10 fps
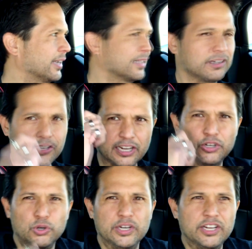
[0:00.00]
they got their like
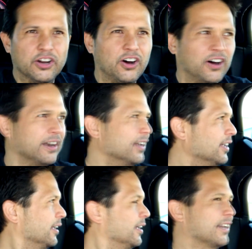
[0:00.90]
hoodie
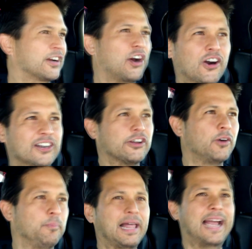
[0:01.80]
on, their car's
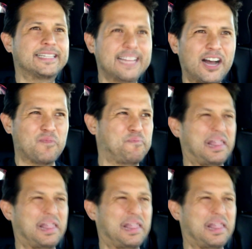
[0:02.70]
all blacked out,